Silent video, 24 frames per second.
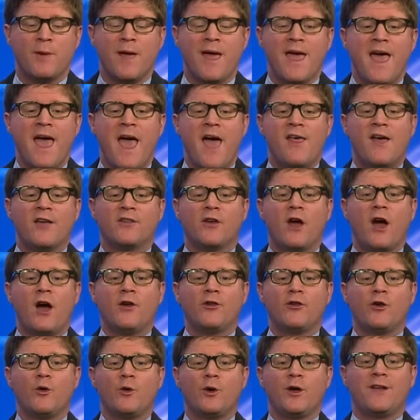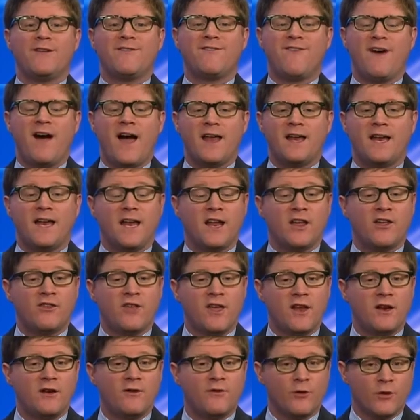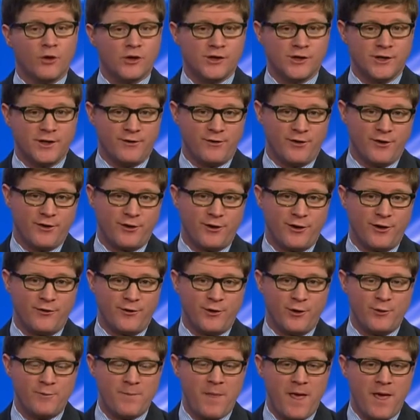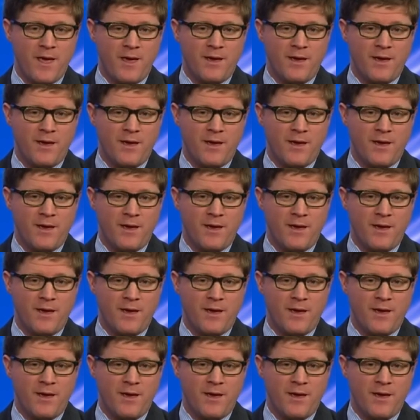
And that's also where you can find an extended version of this interview.